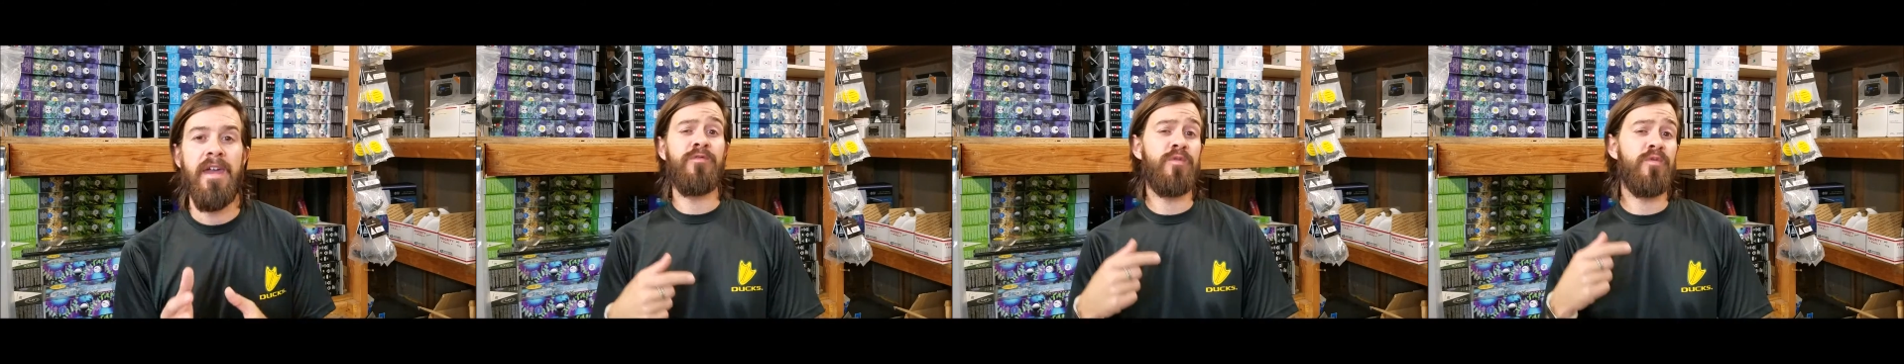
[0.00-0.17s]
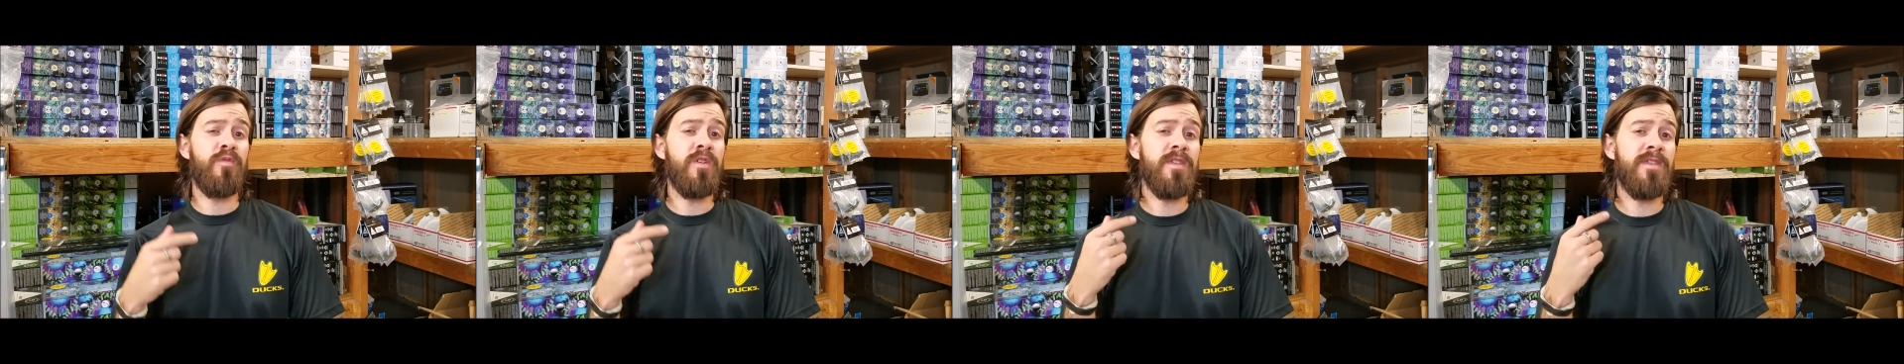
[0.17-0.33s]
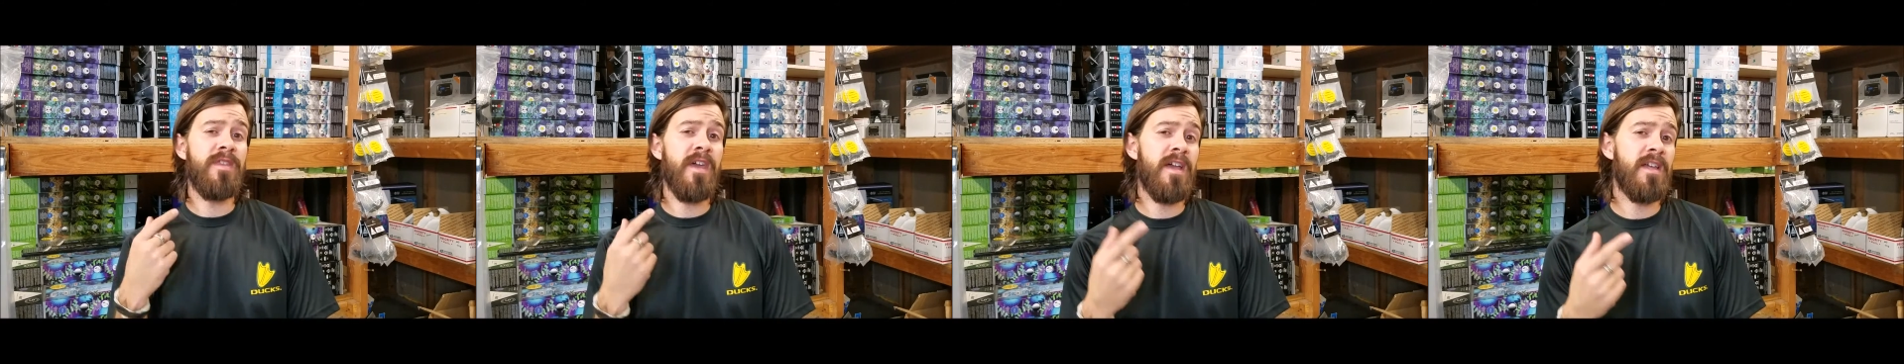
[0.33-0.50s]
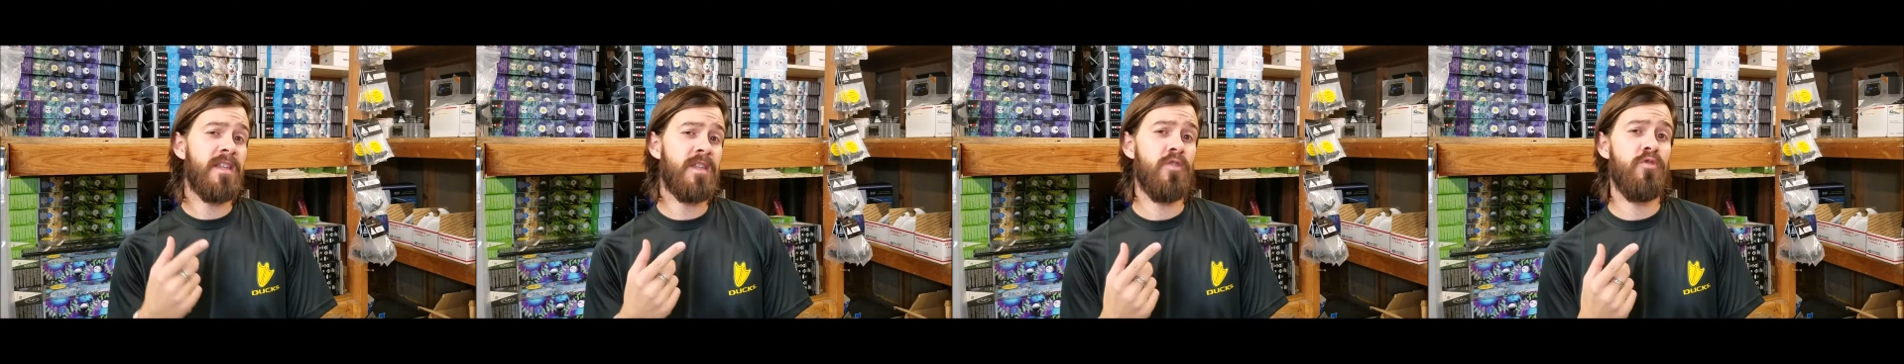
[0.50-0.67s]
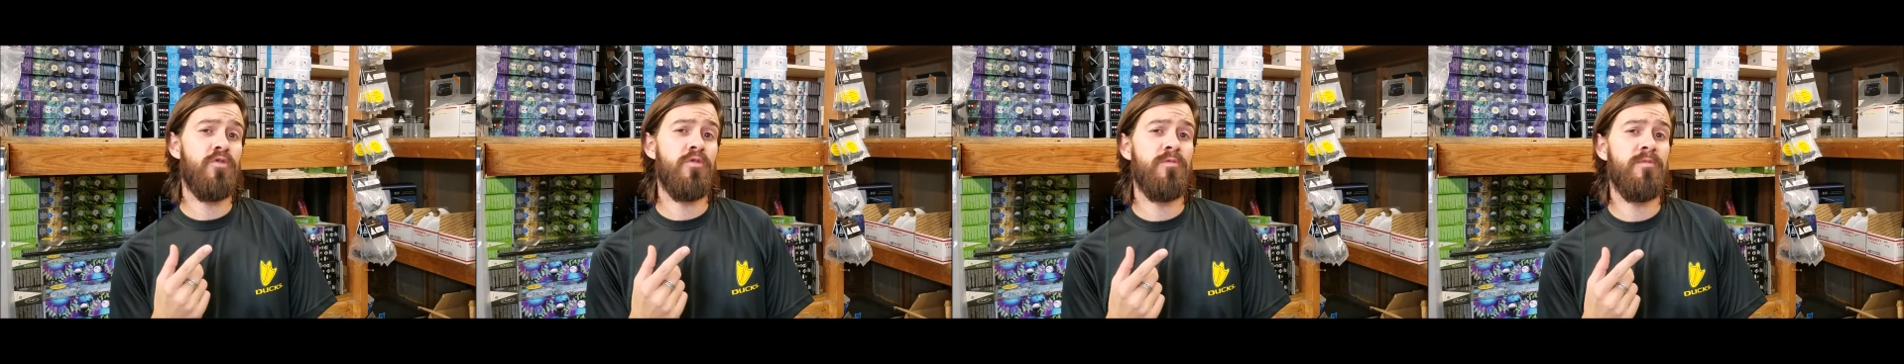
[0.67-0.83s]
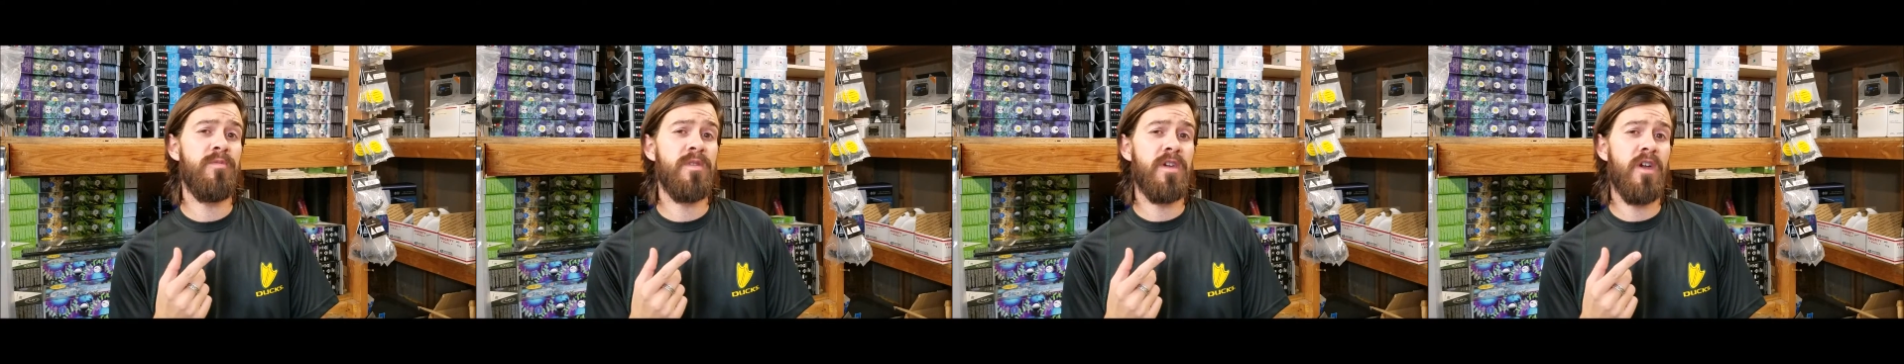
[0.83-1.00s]
Three things that
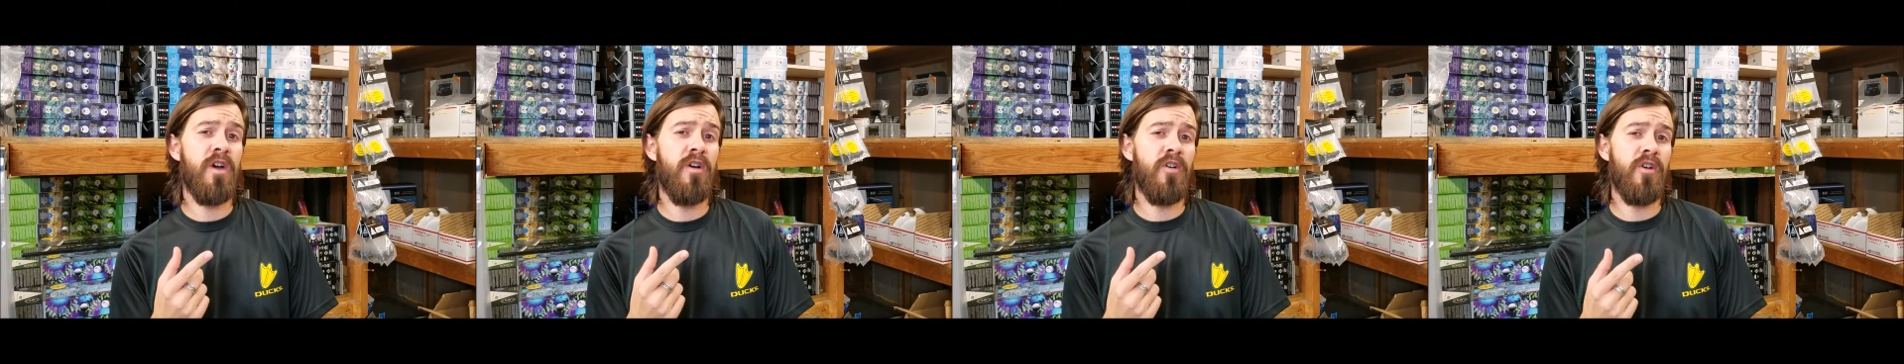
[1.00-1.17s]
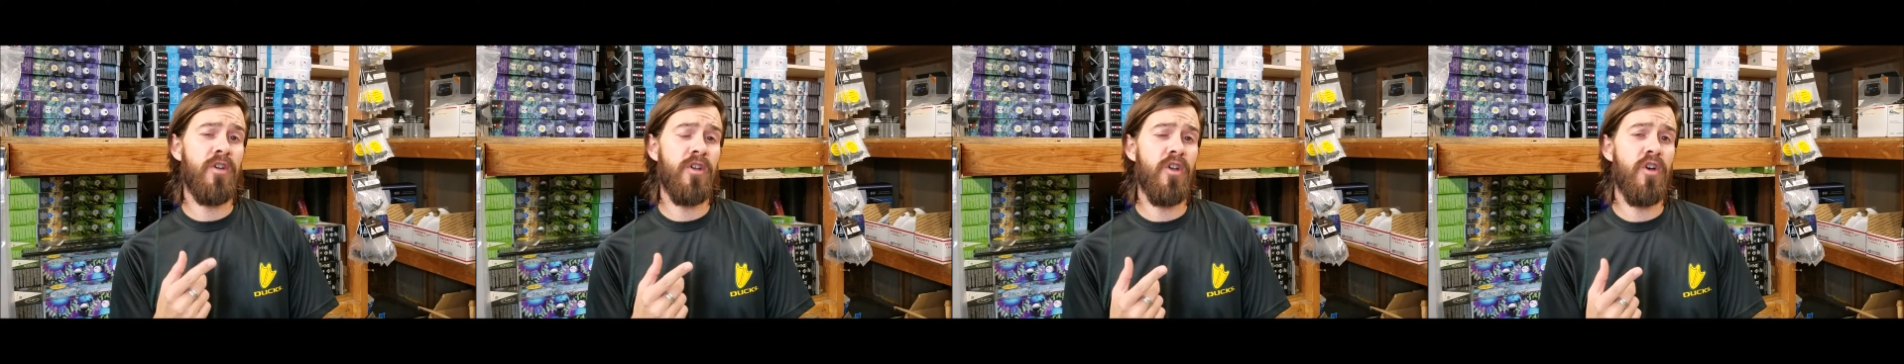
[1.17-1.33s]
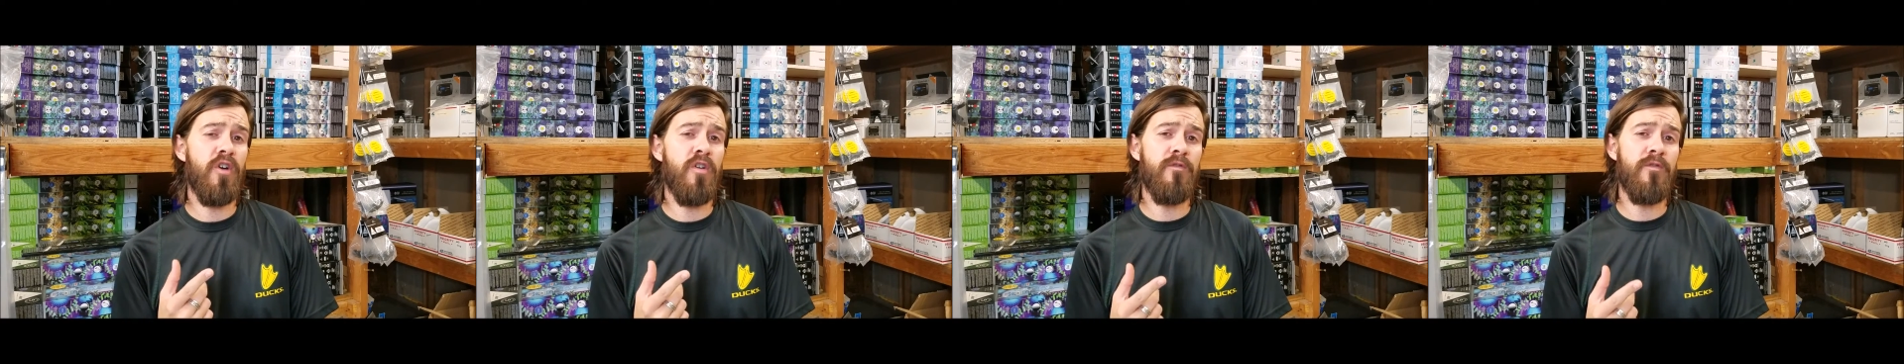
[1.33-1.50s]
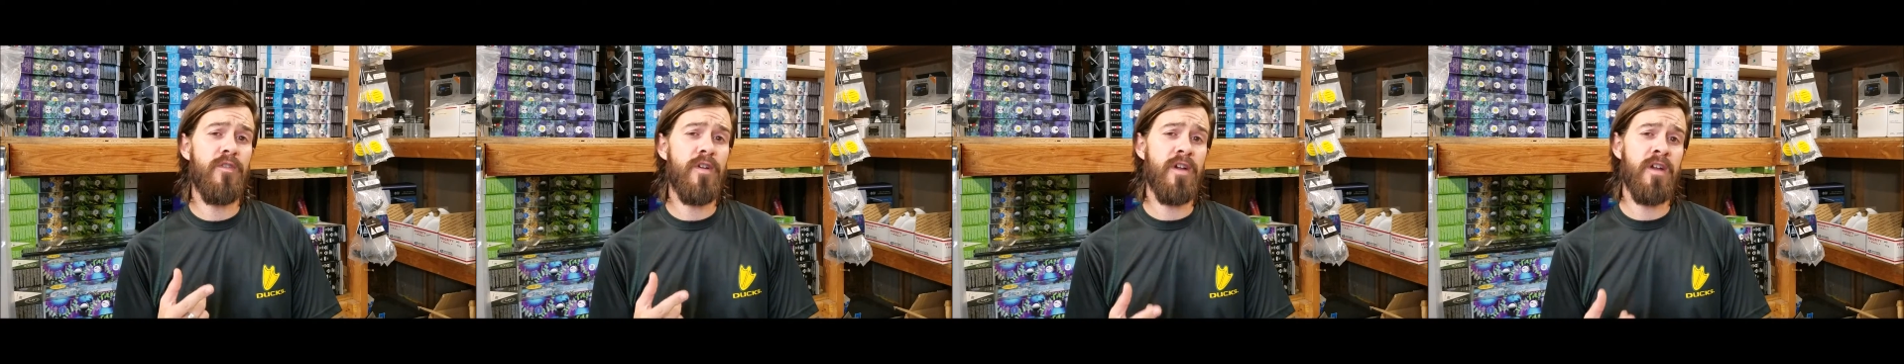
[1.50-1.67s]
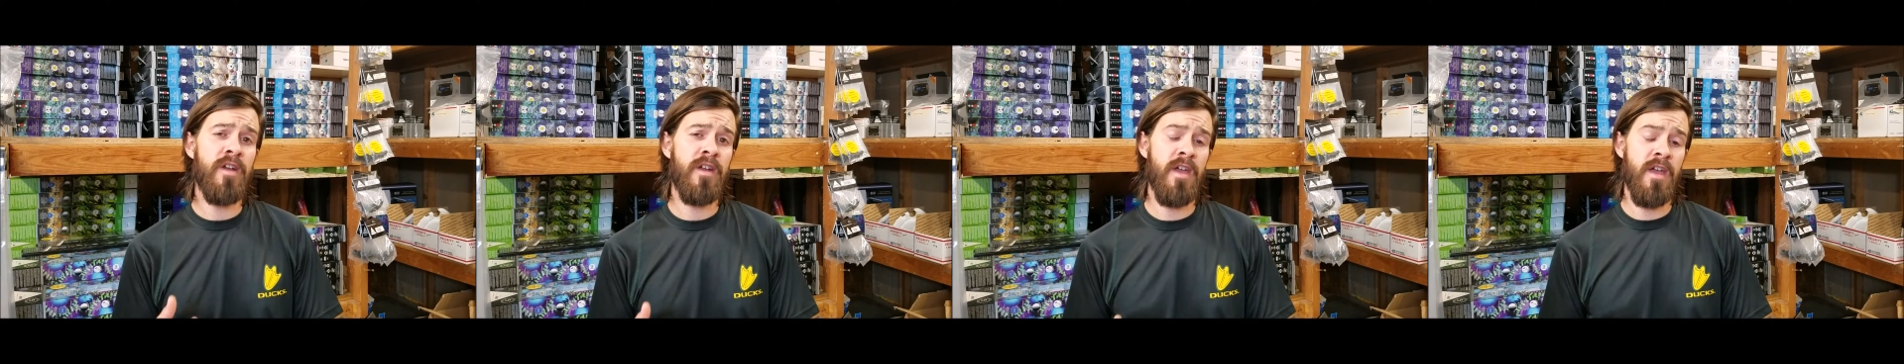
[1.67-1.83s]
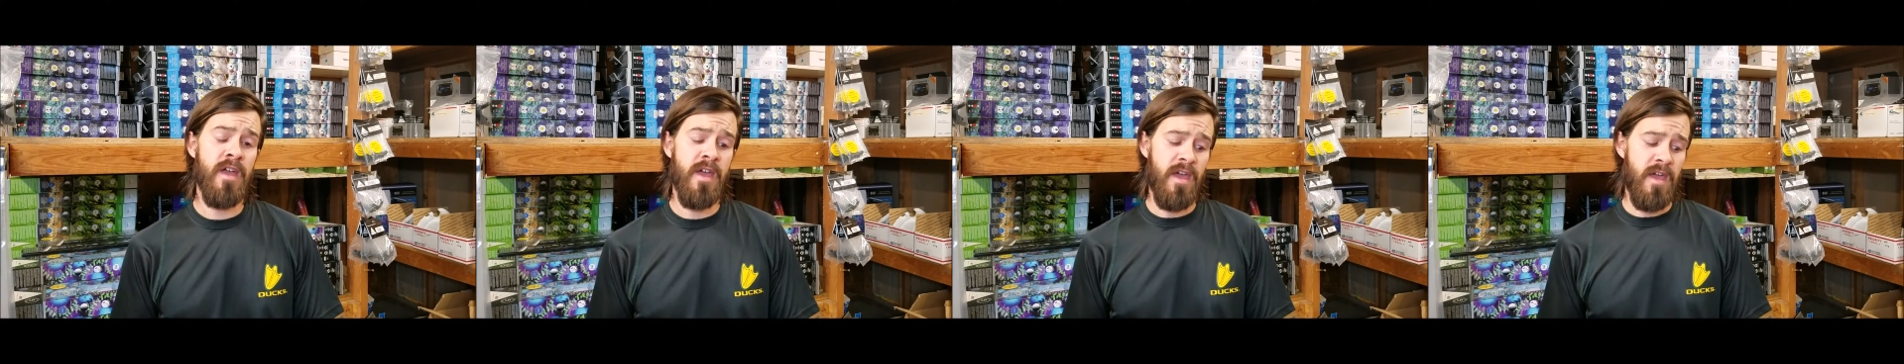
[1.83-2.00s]
we'll be going
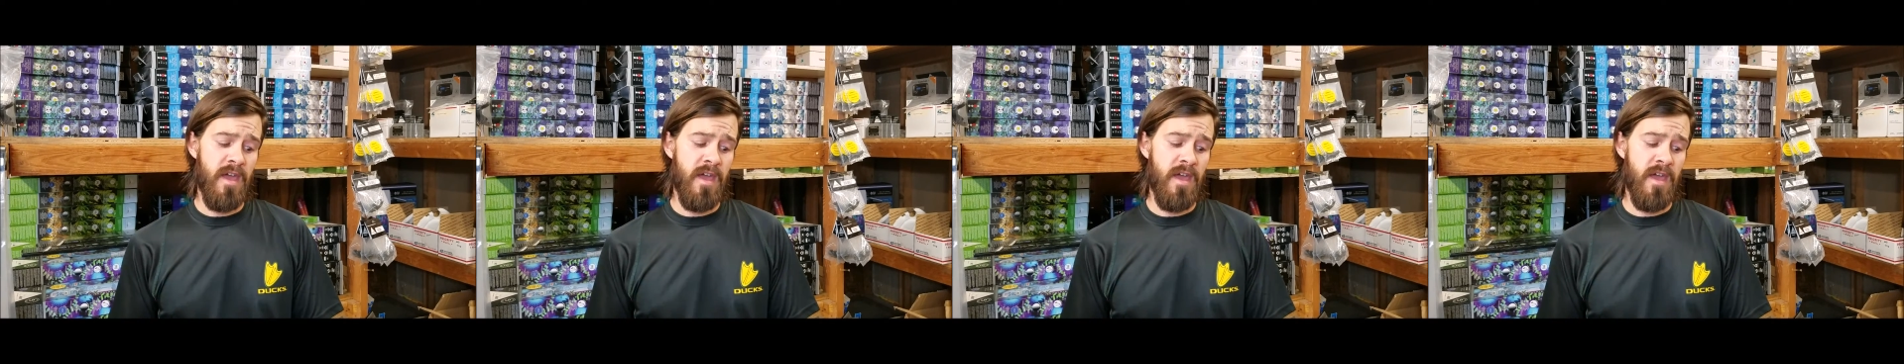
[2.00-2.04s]
over